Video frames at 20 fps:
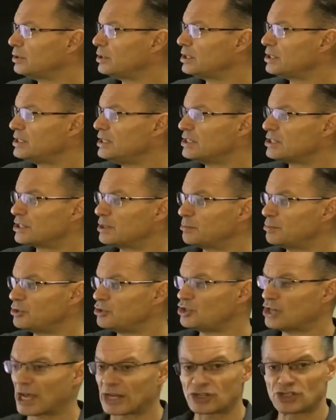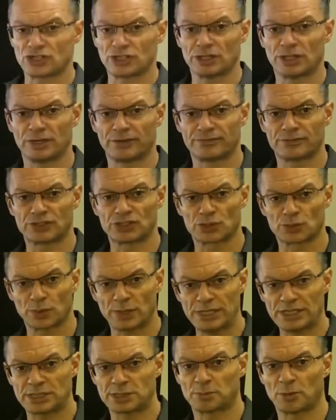This is the projection of the
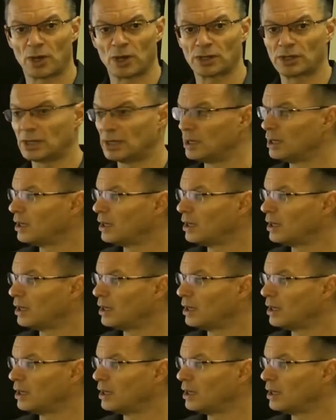sweet spot